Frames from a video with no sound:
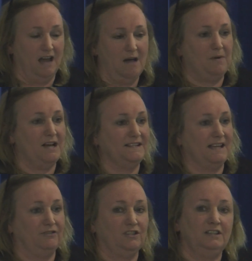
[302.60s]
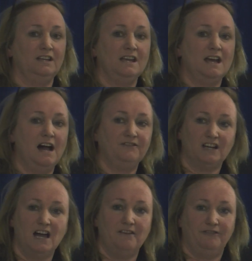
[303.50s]
7:30, after
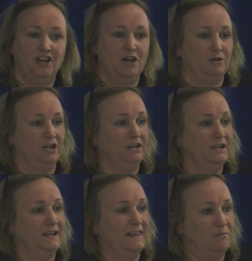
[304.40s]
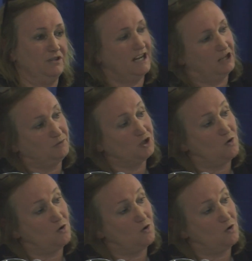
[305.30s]
half an hour, they would tell him to